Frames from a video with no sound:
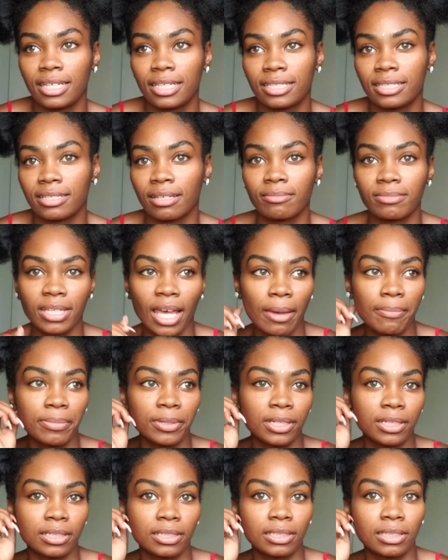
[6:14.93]
some type
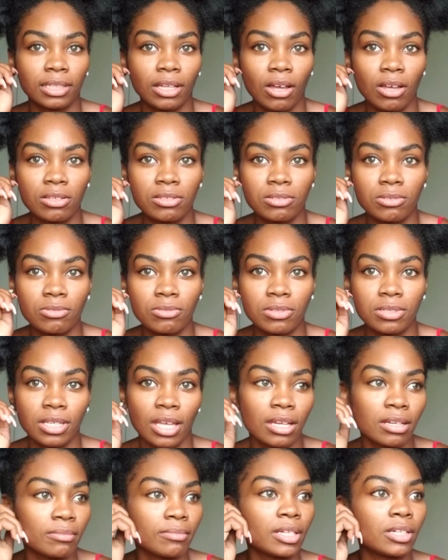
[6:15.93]
of lawsuit
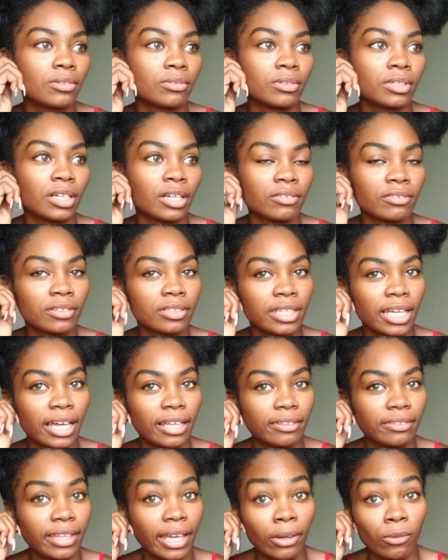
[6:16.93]
settlement, whatever
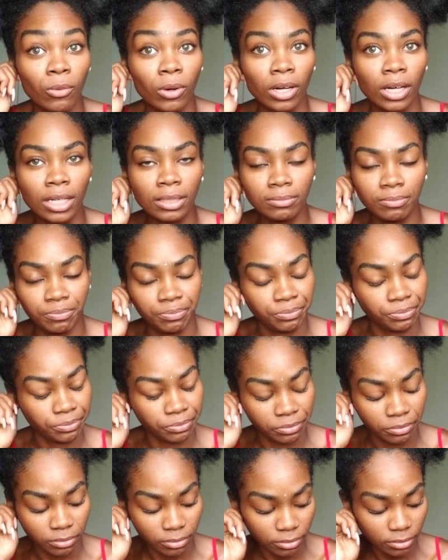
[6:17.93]
that they won.
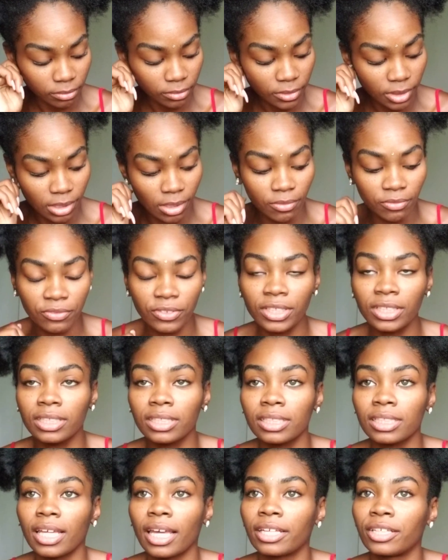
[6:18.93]
I'm
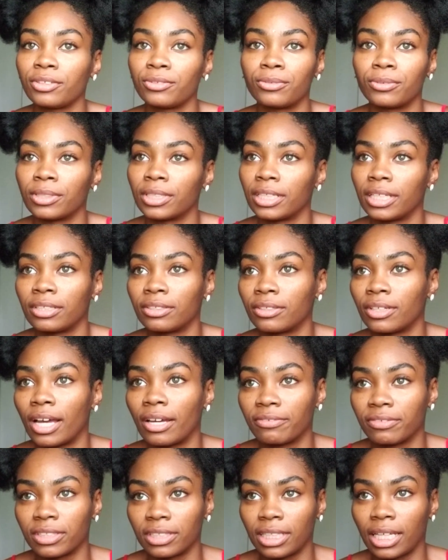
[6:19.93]
feeling like you won. I
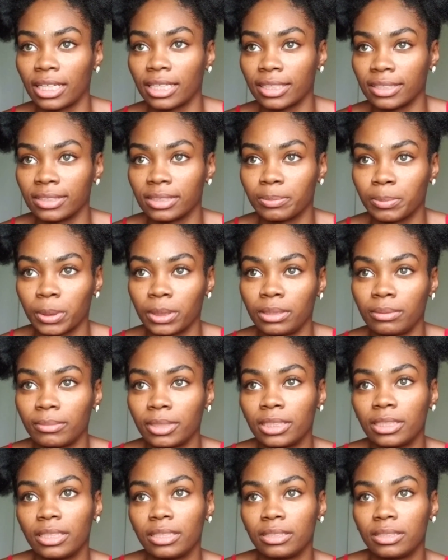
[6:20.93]
feel like it's pretty
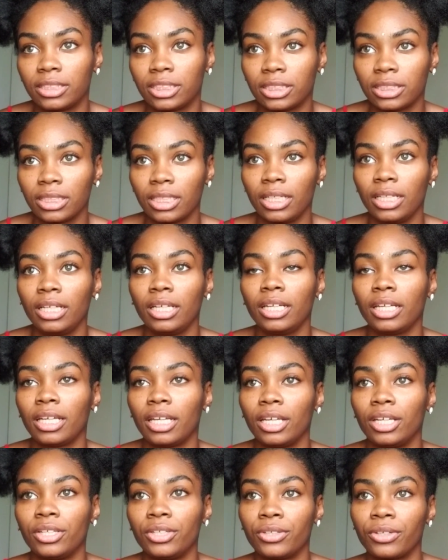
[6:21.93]
much
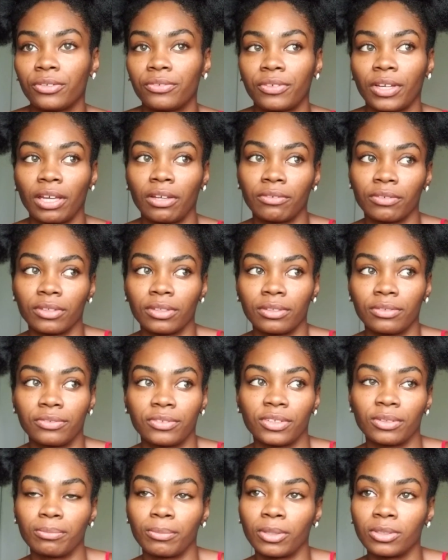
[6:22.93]
in your favor
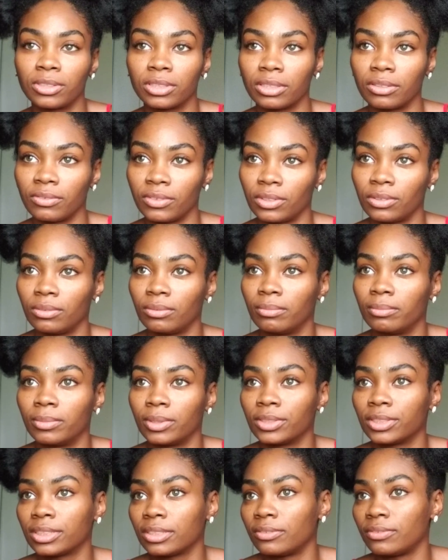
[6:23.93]
for most of you.
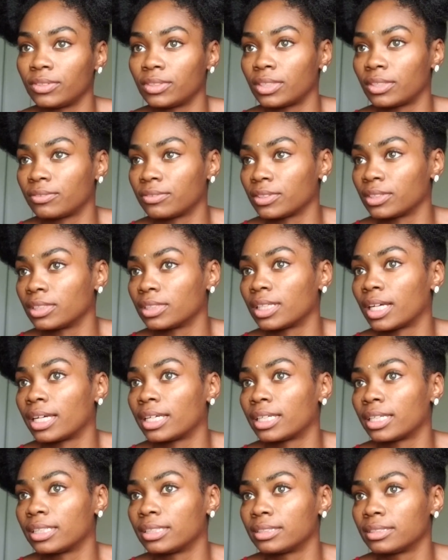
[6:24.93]
Most of you, I feel
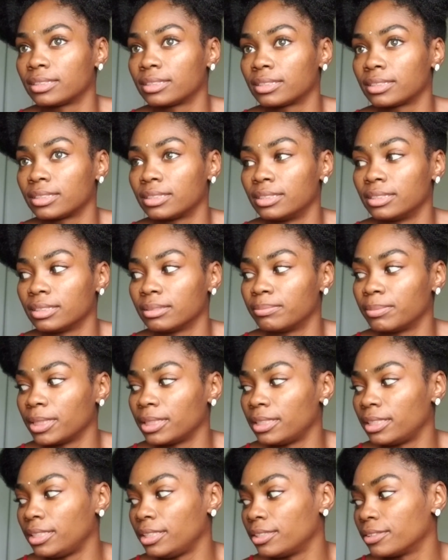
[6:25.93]
like it's
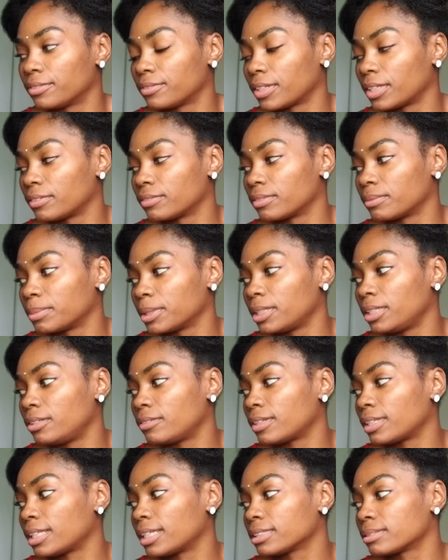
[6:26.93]
been in your favor. But
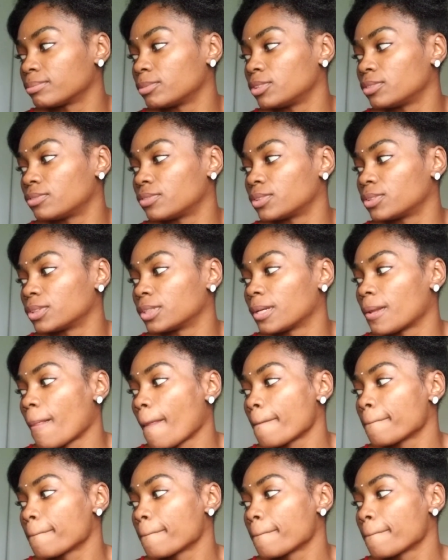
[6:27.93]
anyway, let's move forward.